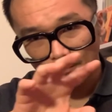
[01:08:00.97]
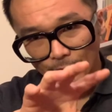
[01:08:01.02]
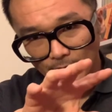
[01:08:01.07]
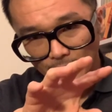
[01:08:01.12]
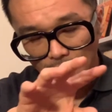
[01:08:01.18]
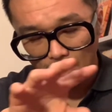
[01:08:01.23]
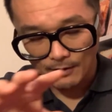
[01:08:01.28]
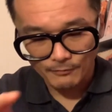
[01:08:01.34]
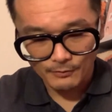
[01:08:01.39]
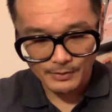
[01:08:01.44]

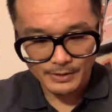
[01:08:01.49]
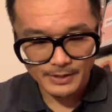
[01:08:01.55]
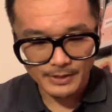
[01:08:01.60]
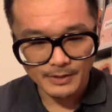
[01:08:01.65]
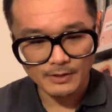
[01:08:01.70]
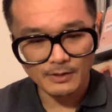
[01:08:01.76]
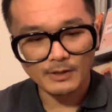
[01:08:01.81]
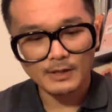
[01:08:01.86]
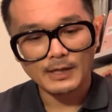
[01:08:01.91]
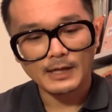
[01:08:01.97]
cover
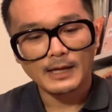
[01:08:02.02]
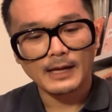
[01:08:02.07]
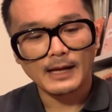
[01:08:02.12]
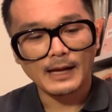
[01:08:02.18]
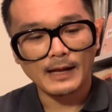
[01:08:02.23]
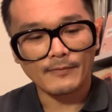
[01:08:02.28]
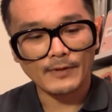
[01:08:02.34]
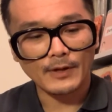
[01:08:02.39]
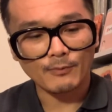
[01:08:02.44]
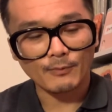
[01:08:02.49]
here.
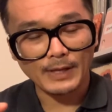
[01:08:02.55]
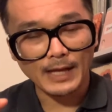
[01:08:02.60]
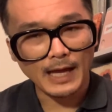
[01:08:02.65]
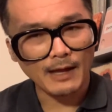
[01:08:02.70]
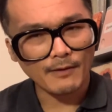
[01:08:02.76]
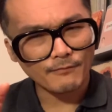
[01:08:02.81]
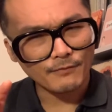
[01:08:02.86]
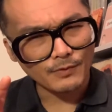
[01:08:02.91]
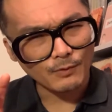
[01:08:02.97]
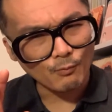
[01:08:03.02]
And then we
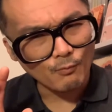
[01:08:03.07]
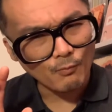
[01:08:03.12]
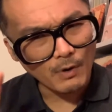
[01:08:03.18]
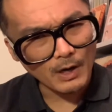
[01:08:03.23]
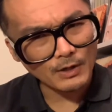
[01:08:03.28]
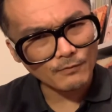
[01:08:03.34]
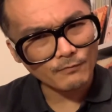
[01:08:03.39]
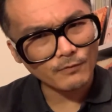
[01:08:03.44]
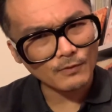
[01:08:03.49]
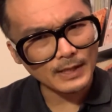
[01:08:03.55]
have the
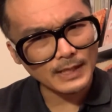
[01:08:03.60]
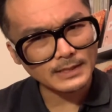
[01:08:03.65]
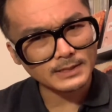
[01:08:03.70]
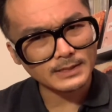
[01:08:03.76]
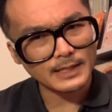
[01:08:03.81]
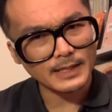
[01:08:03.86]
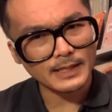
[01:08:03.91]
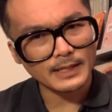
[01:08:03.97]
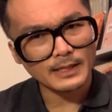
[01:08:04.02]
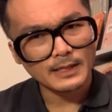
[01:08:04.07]
wonderful
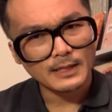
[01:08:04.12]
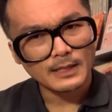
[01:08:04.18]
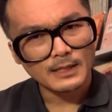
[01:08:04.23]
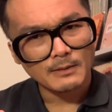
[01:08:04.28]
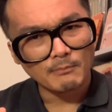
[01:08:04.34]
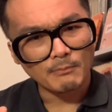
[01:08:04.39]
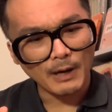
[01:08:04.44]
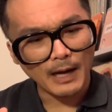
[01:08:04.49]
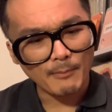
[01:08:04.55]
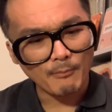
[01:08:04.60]
essay
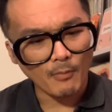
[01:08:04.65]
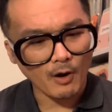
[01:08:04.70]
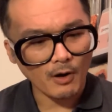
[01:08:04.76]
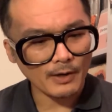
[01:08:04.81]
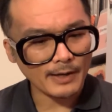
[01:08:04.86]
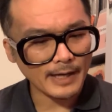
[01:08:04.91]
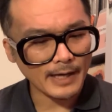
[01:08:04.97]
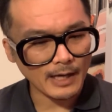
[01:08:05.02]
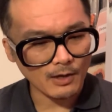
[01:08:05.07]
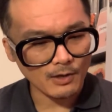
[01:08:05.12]
by
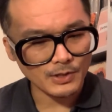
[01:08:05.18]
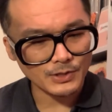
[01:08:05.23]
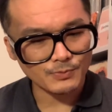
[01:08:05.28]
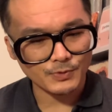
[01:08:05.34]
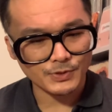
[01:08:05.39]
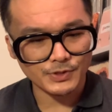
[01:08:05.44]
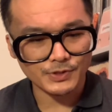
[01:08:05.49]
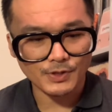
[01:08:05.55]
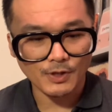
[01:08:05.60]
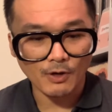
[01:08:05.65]
Mark Harris,
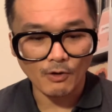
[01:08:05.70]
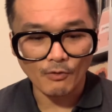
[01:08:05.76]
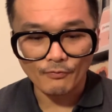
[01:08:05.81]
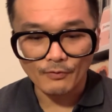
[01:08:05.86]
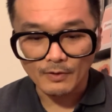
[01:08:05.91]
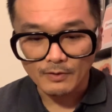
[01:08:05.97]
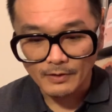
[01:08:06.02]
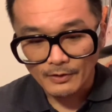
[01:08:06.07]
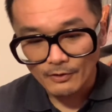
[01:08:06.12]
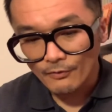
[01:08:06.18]
which is called The
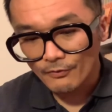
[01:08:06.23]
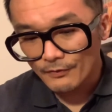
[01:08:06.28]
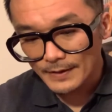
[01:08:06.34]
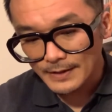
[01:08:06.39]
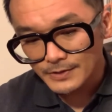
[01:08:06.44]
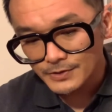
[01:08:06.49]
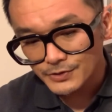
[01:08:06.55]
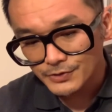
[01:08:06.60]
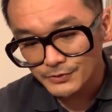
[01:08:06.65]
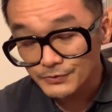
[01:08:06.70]
Little
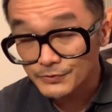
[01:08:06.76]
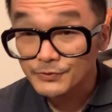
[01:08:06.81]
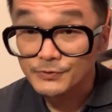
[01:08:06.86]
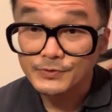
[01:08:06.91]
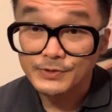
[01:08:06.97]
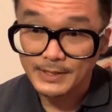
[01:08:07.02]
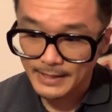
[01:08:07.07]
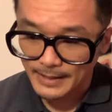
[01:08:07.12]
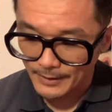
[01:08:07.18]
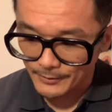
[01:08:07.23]
Things You Do
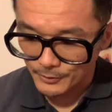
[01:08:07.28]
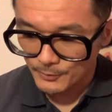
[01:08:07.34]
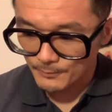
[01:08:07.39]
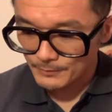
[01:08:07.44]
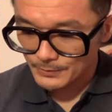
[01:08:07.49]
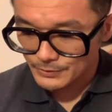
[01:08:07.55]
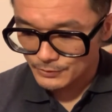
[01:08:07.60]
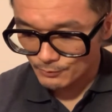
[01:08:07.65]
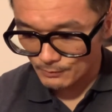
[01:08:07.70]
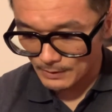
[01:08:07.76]
Together.
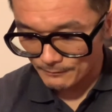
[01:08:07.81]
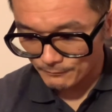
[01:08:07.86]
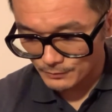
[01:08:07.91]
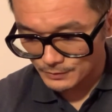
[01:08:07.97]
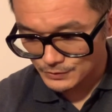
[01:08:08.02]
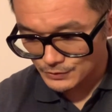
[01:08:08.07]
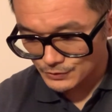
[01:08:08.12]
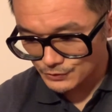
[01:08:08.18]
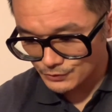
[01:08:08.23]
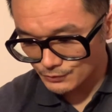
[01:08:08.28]
It's a
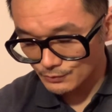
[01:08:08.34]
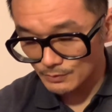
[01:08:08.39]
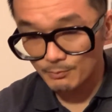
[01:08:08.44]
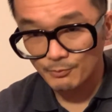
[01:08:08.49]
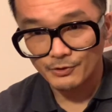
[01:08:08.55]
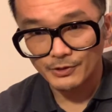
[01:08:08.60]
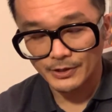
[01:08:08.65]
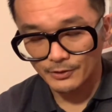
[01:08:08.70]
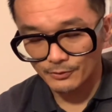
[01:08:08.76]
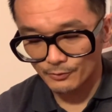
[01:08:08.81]
reference to a
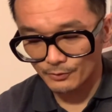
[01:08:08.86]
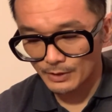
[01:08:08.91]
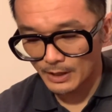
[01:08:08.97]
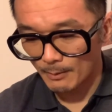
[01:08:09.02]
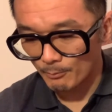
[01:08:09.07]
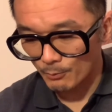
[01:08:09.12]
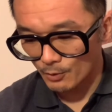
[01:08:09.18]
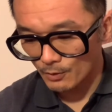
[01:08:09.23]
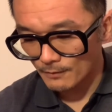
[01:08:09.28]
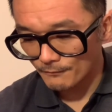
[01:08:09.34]
particular
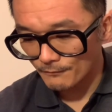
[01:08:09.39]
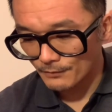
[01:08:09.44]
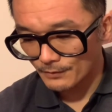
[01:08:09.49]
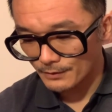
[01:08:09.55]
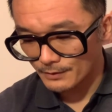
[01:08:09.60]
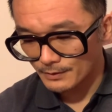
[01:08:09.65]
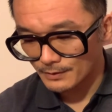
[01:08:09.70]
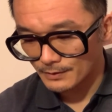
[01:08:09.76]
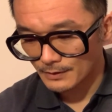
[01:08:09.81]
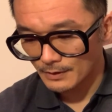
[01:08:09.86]
number of
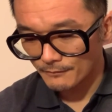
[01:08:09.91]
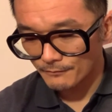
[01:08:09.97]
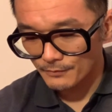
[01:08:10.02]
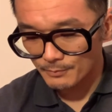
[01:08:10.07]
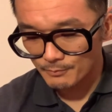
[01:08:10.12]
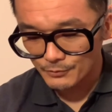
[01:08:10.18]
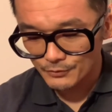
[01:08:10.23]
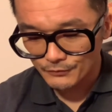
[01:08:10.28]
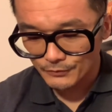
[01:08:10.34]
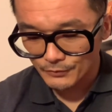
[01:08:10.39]
the
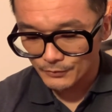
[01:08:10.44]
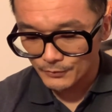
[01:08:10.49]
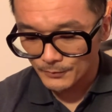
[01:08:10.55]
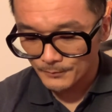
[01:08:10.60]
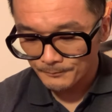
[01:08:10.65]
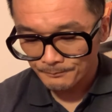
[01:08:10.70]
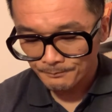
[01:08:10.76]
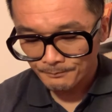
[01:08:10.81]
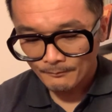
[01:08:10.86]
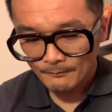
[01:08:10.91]
musical.
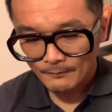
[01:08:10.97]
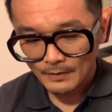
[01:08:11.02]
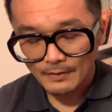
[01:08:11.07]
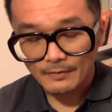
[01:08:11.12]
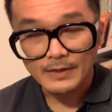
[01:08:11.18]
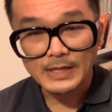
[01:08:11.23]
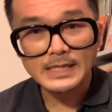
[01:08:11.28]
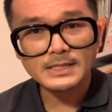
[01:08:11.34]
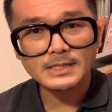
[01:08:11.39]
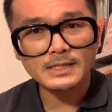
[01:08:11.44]

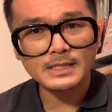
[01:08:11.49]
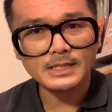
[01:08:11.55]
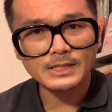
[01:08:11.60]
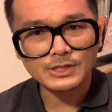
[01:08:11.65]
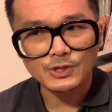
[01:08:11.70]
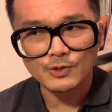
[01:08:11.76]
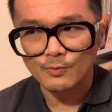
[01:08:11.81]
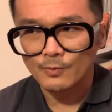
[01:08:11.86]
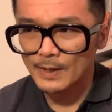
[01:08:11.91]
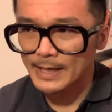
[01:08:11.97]
This is
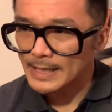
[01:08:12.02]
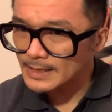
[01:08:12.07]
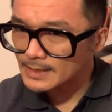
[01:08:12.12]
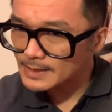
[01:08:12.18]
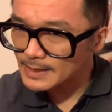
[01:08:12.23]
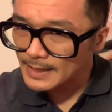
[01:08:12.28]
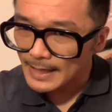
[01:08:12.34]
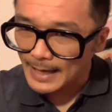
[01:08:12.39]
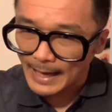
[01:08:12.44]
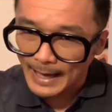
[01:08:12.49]
great.
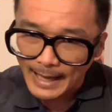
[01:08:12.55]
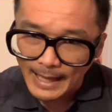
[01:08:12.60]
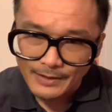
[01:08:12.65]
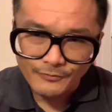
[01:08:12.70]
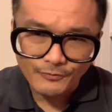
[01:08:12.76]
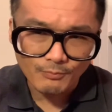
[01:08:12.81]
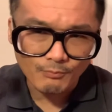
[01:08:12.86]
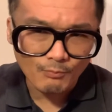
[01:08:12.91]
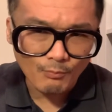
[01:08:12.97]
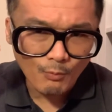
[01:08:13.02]
It
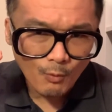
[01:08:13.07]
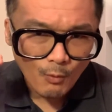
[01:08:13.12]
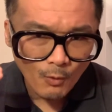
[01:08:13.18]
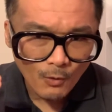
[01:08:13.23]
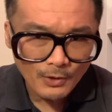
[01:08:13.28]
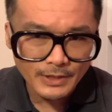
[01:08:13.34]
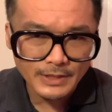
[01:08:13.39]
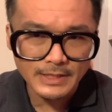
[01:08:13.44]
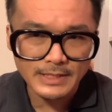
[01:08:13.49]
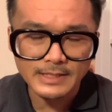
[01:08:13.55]
adds
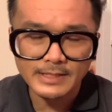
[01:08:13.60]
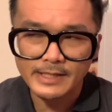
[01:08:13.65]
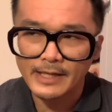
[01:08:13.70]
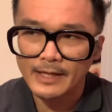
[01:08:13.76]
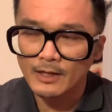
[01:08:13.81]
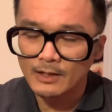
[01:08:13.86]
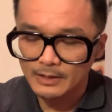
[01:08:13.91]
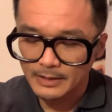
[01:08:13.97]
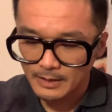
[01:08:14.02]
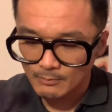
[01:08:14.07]
more
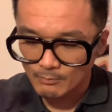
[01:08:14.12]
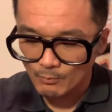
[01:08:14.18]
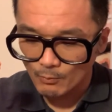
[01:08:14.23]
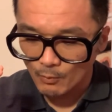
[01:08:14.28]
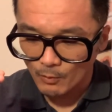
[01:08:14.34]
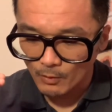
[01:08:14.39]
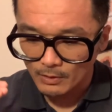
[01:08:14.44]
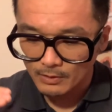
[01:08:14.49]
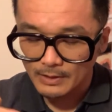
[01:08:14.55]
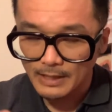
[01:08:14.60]
detail and
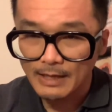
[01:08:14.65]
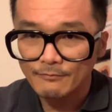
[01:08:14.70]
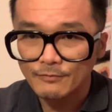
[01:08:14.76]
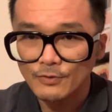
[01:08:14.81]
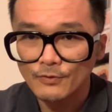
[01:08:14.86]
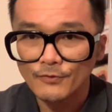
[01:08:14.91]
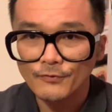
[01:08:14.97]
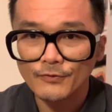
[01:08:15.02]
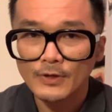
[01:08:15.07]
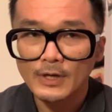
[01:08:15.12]
more
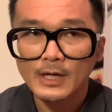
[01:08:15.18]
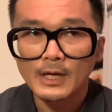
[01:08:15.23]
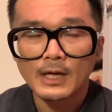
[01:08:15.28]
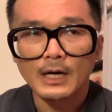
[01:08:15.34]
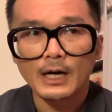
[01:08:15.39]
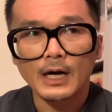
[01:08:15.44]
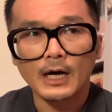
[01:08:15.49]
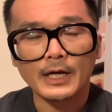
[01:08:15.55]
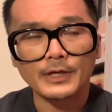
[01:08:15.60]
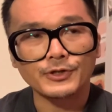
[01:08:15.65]
levels
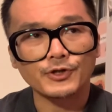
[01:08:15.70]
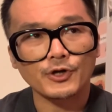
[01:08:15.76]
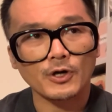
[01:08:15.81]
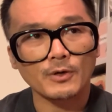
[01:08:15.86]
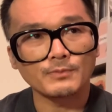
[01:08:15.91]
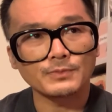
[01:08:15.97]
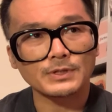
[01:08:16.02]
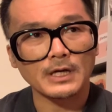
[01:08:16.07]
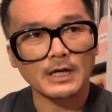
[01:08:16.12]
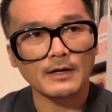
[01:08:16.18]
in
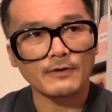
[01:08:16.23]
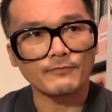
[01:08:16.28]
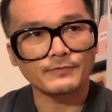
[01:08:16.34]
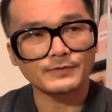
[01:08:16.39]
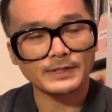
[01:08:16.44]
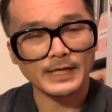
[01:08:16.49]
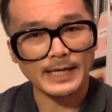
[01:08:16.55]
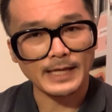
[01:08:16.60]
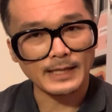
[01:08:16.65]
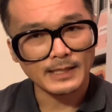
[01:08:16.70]
terms of,
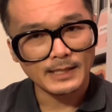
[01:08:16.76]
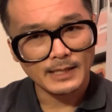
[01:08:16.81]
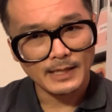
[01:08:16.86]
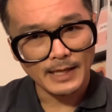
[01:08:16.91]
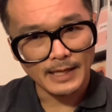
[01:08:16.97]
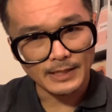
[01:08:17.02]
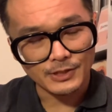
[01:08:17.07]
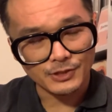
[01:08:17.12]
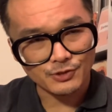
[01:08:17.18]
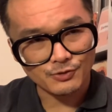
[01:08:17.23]
say,
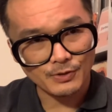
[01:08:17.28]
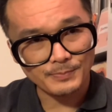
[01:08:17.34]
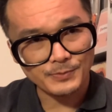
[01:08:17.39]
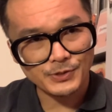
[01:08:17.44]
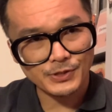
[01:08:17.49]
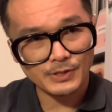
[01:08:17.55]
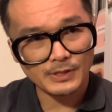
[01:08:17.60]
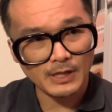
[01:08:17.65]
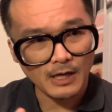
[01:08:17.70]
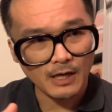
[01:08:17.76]
a
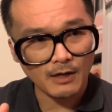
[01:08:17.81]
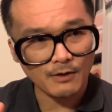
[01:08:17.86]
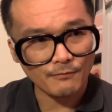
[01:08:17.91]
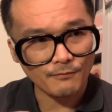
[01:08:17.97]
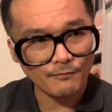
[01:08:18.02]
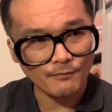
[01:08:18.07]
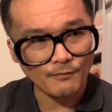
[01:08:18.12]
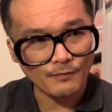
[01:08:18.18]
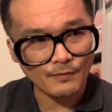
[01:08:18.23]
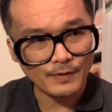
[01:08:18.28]
description
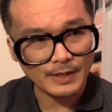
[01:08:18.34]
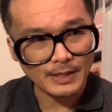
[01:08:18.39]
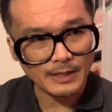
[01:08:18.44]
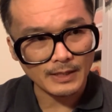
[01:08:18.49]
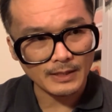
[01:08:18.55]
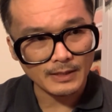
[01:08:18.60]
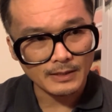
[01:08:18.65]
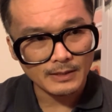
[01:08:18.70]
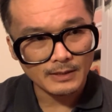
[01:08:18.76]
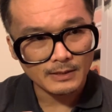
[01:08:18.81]
of
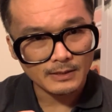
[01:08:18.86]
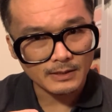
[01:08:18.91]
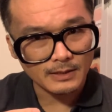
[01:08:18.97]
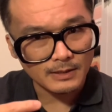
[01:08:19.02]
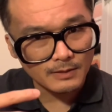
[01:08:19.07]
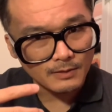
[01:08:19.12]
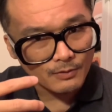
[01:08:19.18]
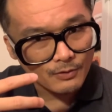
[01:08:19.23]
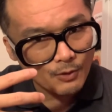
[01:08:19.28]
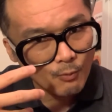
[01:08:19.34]
the
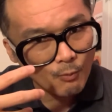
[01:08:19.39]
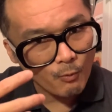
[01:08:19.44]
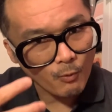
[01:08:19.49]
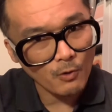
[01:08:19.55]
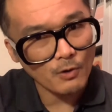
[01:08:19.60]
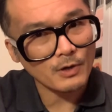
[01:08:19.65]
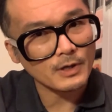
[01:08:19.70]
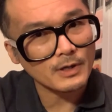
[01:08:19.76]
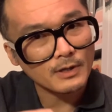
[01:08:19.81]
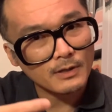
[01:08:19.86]

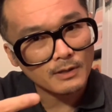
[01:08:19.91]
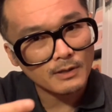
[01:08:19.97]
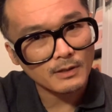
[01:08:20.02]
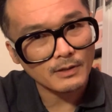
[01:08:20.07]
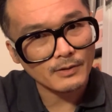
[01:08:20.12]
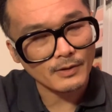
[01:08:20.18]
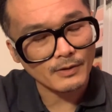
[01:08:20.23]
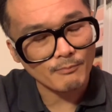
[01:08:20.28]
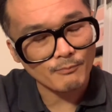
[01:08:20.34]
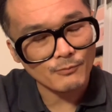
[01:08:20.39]
work,
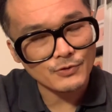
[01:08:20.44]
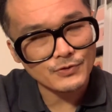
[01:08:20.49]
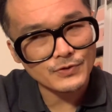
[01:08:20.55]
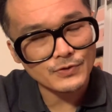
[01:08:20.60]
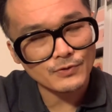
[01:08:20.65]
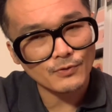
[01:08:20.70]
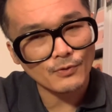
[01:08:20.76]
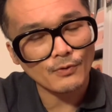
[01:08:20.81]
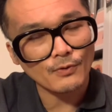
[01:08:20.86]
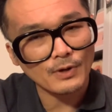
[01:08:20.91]
the
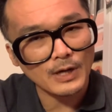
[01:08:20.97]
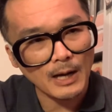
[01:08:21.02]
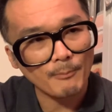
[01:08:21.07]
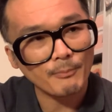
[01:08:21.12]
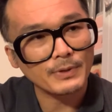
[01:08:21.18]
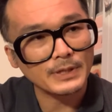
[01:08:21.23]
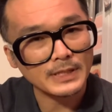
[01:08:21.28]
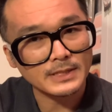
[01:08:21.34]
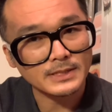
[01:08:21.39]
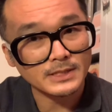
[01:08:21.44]
musical
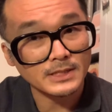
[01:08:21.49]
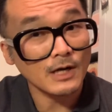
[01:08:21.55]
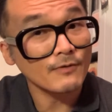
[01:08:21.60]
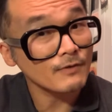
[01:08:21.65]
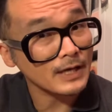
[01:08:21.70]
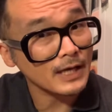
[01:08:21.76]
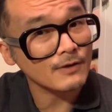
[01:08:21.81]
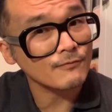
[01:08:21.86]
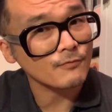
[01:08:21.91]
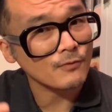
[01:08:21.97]
company itself.
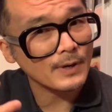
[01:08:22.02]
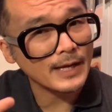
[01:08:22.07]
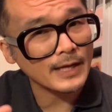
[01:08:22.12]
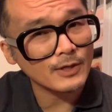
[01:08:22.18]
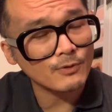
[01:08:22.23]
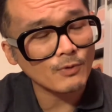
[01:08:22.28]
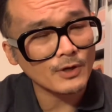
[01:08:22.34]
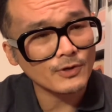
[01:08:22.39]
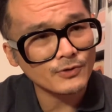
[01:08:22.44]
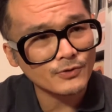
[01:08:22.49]
Again, for
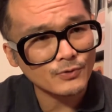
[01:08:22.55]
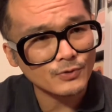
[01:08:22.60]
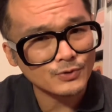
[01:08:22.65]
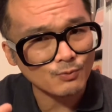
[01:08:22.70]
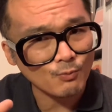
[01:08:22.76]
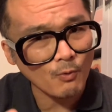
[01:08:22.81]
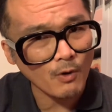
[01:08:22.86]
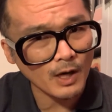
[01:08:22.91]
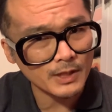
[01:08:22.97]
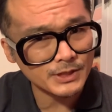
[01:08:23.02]
anyone who is
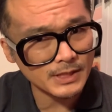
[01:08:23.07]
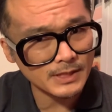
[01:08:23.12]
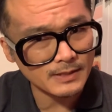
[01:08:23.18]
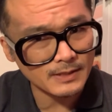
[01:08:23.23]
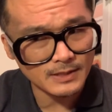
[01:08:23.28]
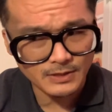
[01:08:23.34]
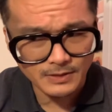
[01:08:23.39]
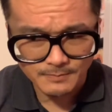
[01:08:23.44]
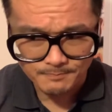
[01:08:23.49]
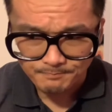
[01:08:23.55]
watching
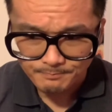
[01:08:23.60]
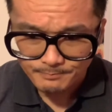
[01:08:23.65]
this